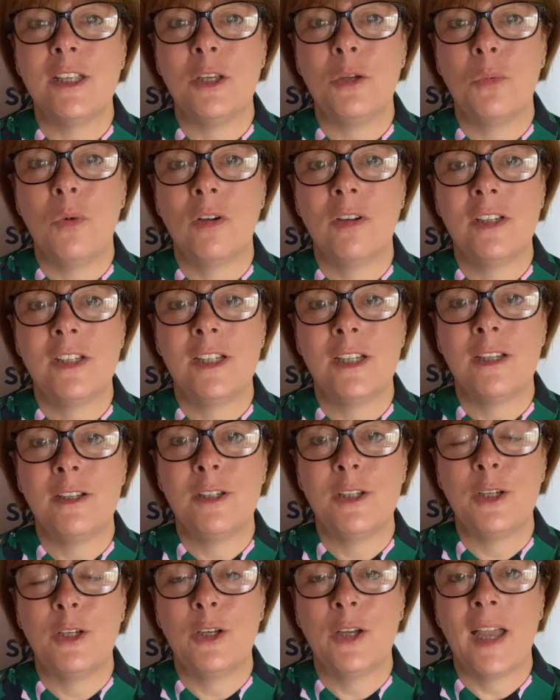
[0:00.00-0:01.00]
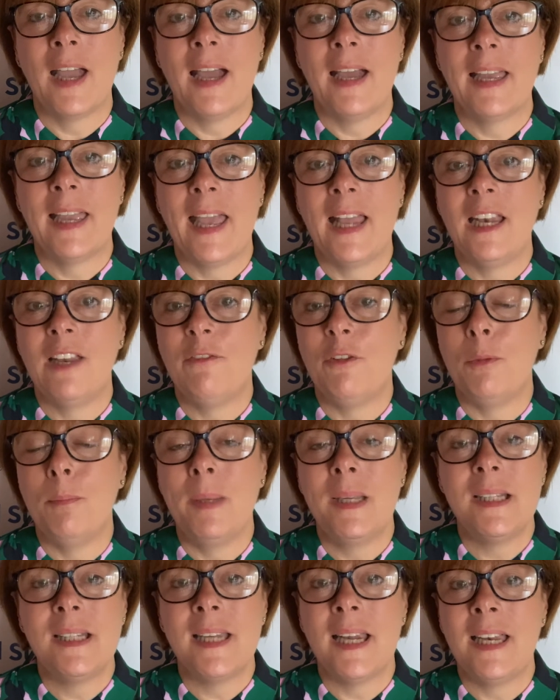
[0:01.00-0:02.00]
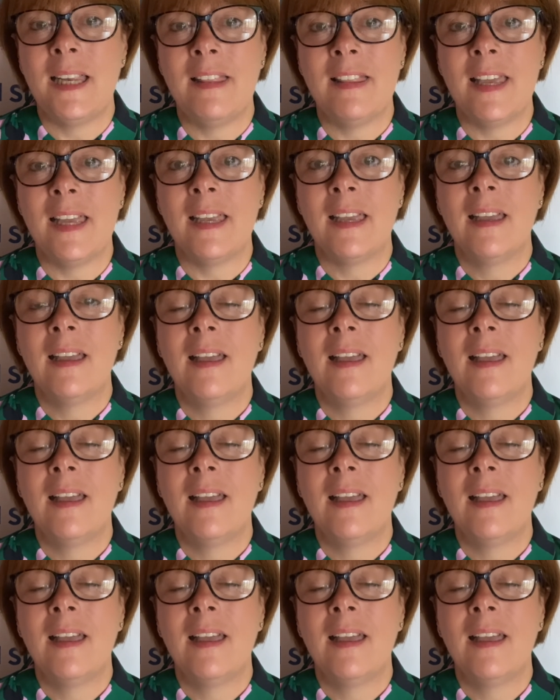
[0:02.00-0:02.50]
you want to look at again if you missed anything.